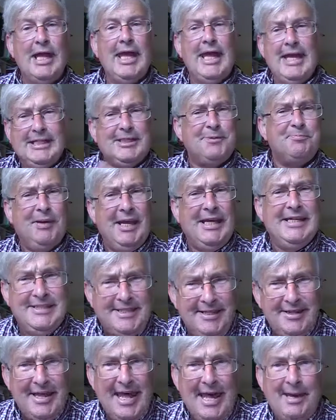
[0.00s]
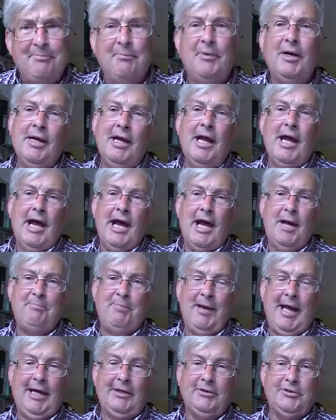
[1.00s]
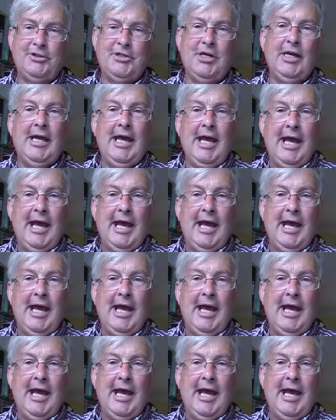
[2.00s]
explain to them about